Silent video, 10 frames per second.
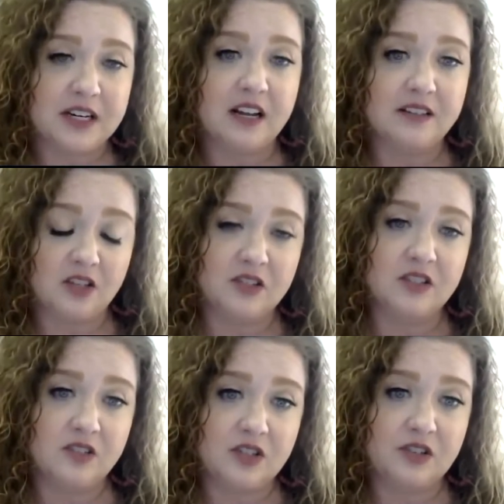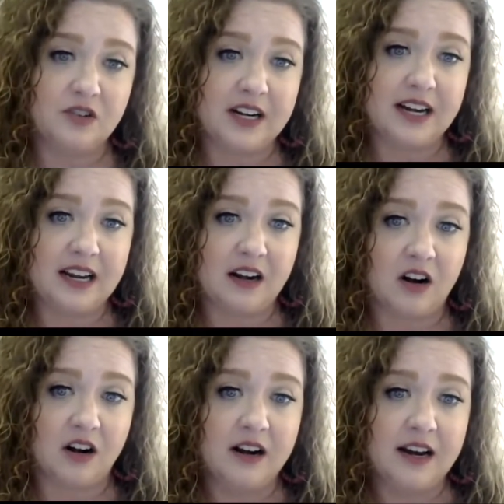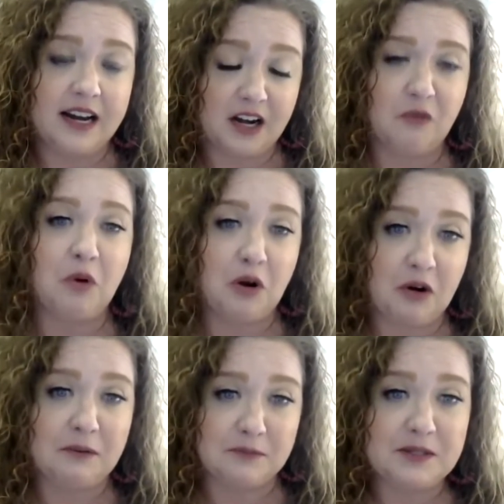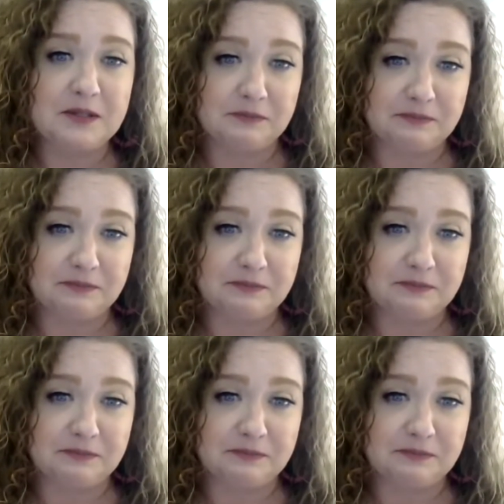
adults and children in our programs.